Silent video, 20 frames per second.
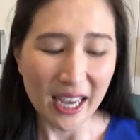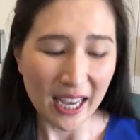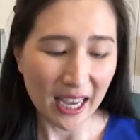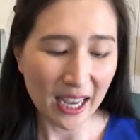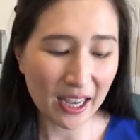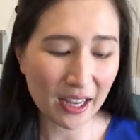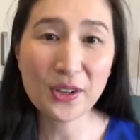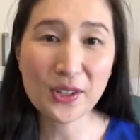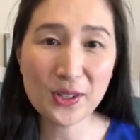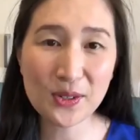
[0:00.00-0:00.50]

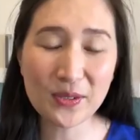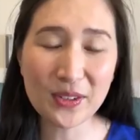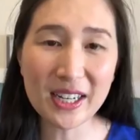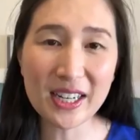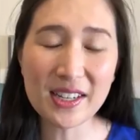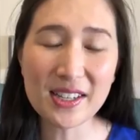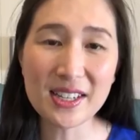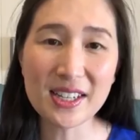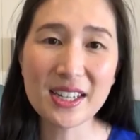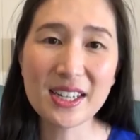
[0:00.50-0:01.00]
The first
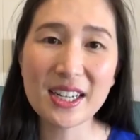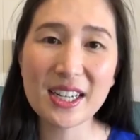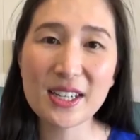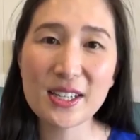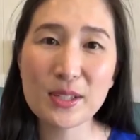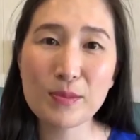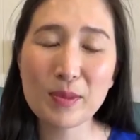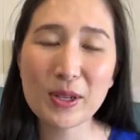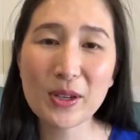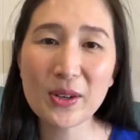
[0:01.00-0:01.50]
reason
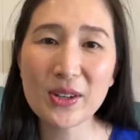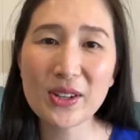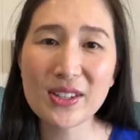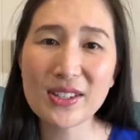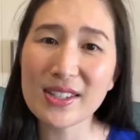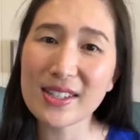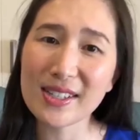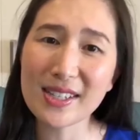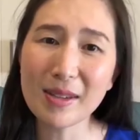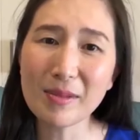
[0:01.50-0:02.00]
is
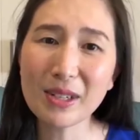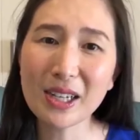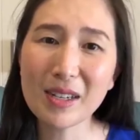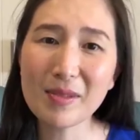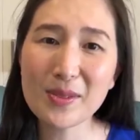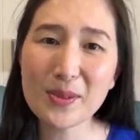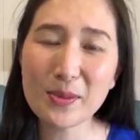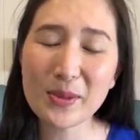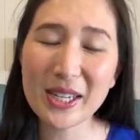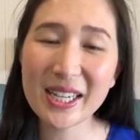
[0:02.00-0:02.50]
because
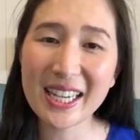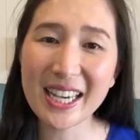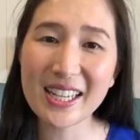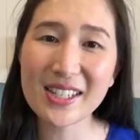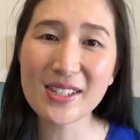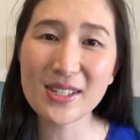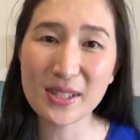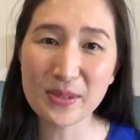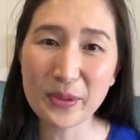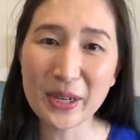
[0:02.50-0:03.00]
sometimes we
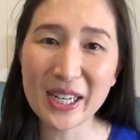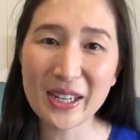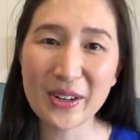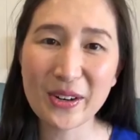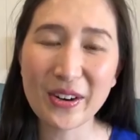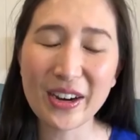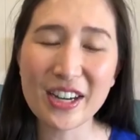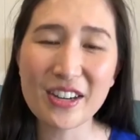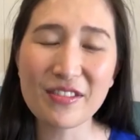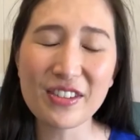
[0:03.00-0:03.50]
get sweet
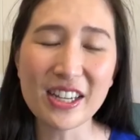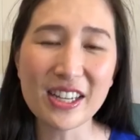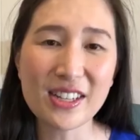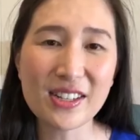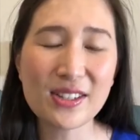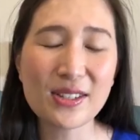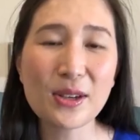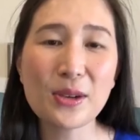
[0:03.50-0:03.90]
cravings.